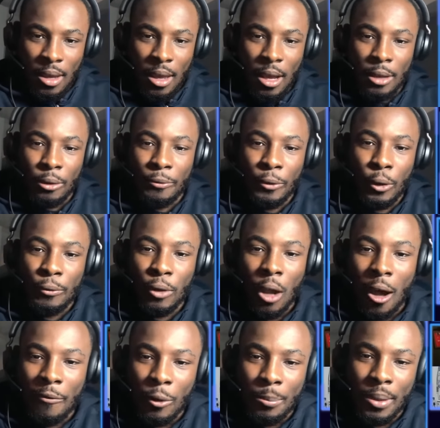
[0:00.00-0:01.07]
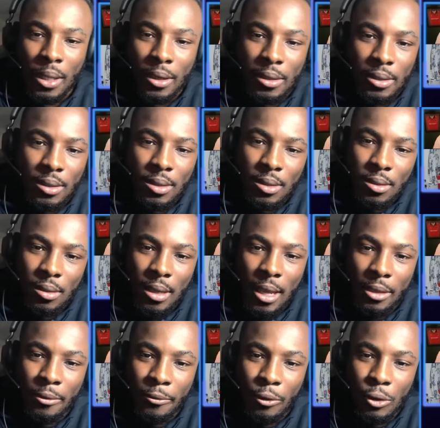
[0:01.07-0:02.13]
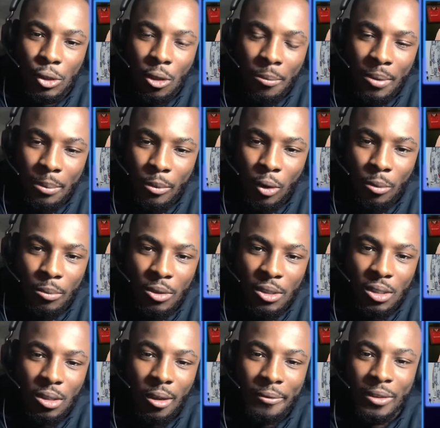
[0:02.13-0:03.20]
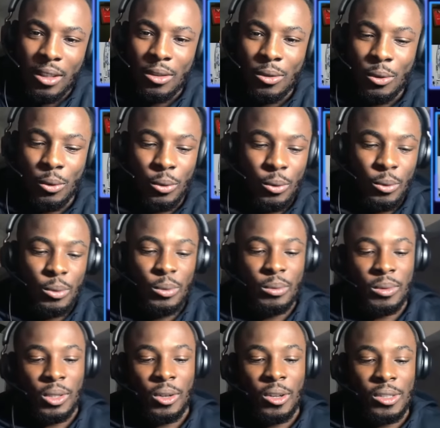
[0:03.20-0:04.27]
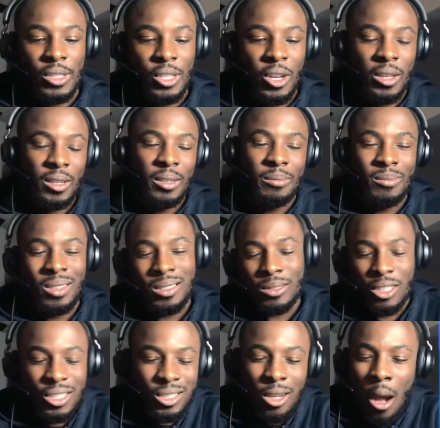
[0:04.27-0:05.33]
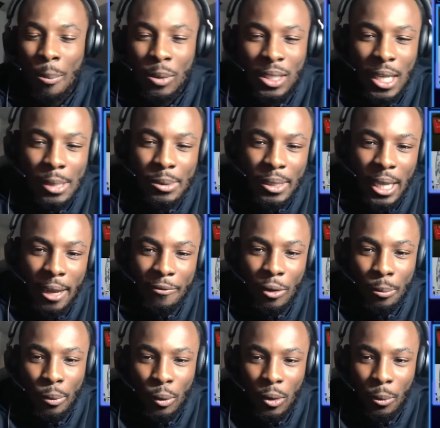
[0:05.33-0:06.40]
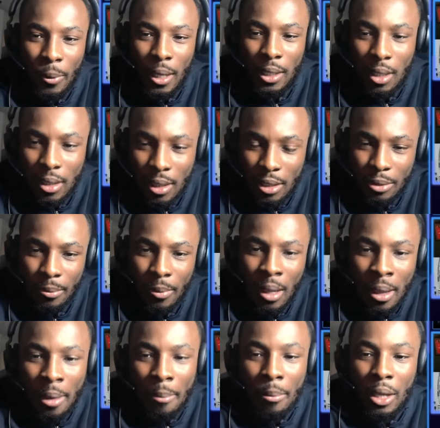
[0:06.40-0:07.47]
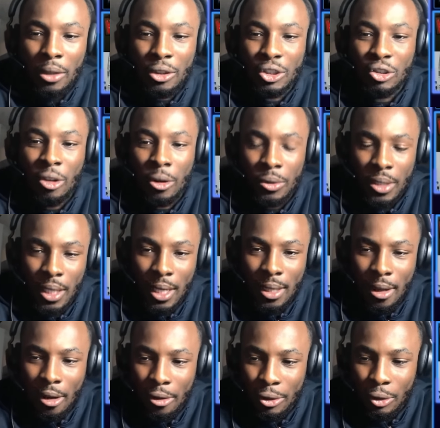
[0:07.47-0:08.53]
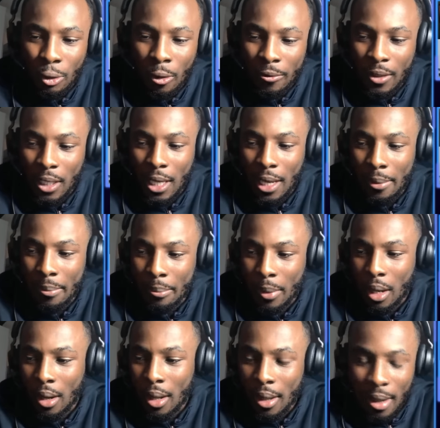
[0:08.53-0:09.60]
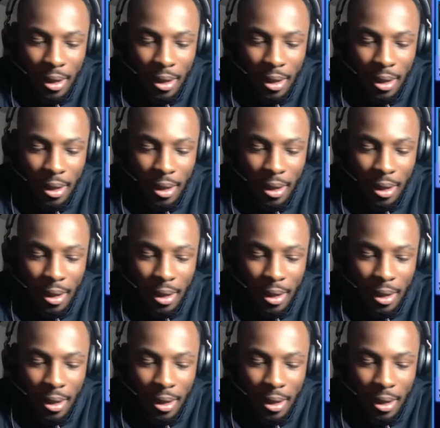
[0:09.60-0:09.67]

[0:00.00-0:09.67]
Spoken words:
And a few of the other players had a few sloppy moments. Nothing too concerning. Just a couple of times he gave the ball away, then it made a struggle to get that control of the game. But